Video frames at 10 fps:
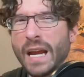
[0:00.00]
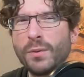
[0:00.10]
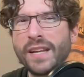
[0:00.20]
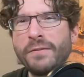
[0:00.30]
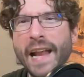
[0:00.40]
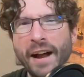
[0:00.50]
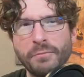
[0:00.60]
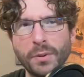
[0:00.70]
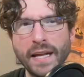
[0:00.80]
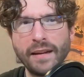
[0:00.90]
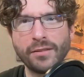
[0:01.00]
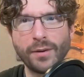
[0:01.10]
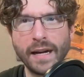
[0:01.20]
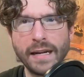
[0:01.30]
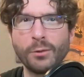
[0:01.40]
It was even out of place,
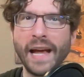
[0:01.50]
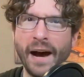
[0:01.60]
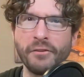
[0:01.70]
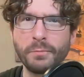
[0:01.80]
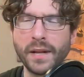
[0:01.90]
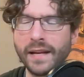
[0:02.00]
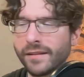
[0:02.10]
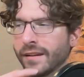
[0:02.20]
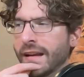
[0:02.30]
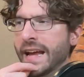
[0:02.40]
right? It was out of place.